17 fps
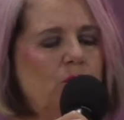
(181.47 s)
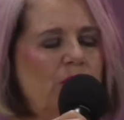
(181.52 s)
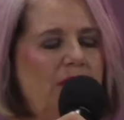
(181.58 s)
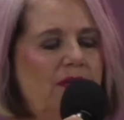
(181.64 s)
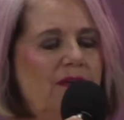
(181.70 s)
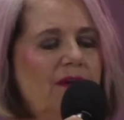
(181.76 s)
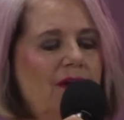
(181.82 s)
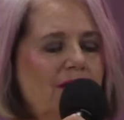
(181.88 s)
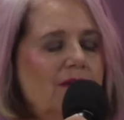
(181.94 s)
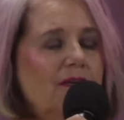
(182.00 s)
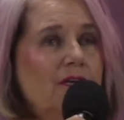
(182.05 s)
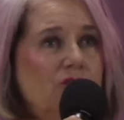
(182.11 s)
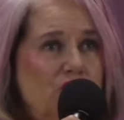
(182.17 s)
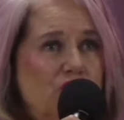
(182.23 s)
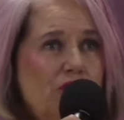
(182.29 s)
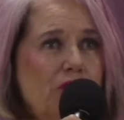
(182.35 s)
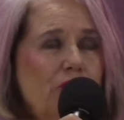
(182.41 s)
we
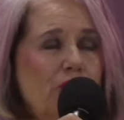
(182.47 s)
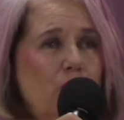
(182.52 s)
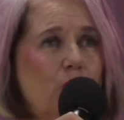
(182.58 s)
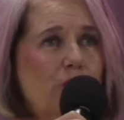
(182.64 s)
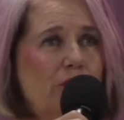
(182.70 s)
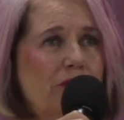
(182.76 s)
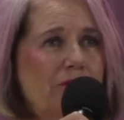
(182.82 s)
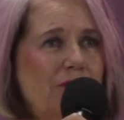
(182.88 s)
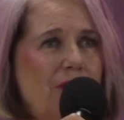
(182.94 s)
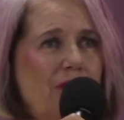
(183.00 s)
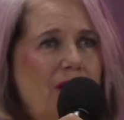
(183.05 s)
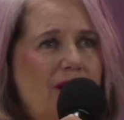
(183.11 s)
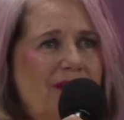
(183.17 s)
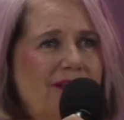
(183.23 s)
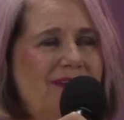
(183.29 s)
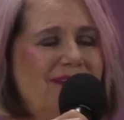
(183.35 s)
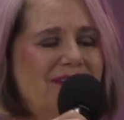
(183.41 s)
can share the word of
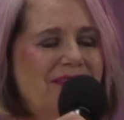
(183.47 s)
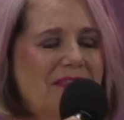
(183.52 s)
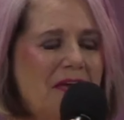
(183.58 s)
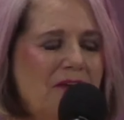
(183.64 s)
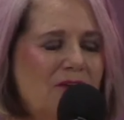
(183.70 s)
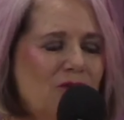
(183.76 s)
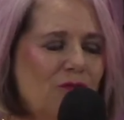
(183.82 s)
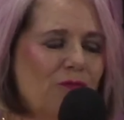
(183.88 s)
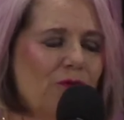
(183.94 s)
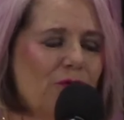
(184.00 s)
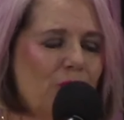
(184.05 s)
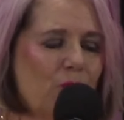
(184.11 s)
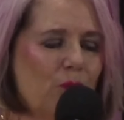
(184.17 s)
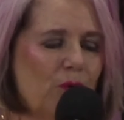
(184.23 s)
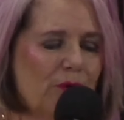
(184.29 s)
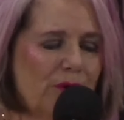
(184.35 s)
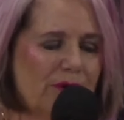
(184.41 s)
God. Thank you for
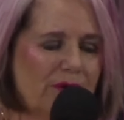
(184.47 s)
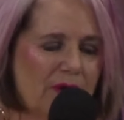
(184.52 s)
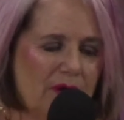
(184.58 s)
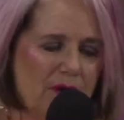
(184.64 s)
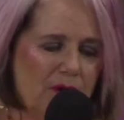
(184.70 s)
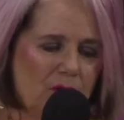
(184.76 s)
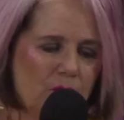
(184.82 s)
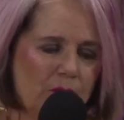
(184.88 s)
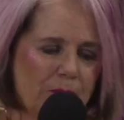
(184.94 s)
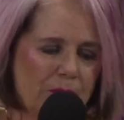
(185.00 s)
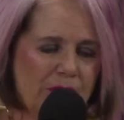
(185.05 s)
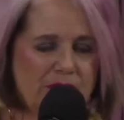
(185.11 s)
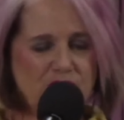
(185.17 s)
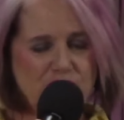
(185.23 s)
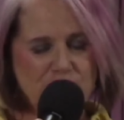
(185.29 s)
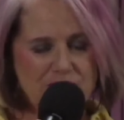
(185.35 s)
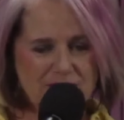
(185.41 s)
the word. We
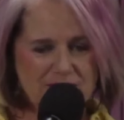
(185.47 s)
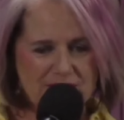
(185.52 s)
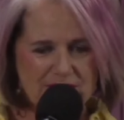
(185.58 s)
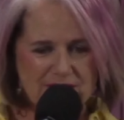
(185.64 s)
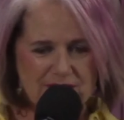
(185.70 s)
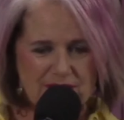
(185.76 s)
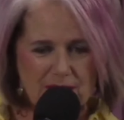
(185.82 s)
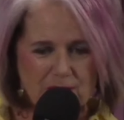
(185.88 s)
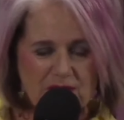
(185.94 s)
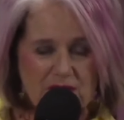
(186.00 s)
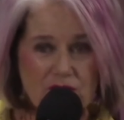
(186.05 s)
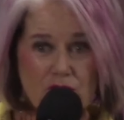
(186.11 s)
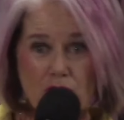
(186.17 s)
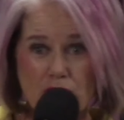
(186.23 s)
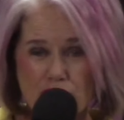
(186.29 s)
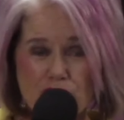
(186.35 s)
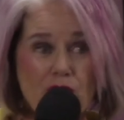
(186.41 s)
pray in Jesus' name.
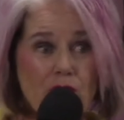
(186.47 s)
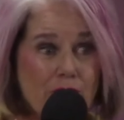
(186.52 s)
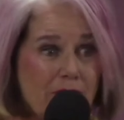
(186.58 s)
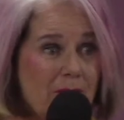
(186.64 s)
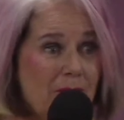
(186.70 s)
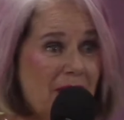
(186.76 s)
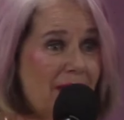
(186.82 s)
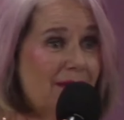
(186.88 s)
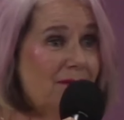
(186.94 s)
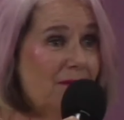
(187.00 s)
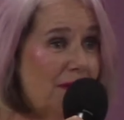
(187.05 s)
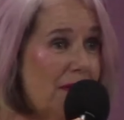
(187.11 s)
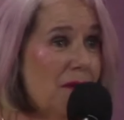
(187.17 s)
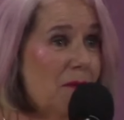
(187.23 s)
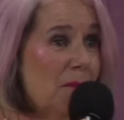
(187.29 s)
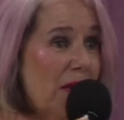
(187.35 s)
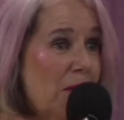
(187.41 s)
Can you all shout amen?
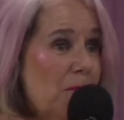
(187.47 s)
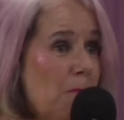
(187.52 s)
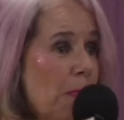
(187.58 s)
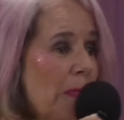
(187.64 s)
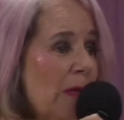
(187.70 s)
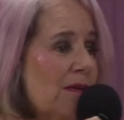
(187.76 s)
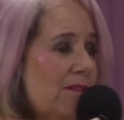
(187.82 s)
Amen.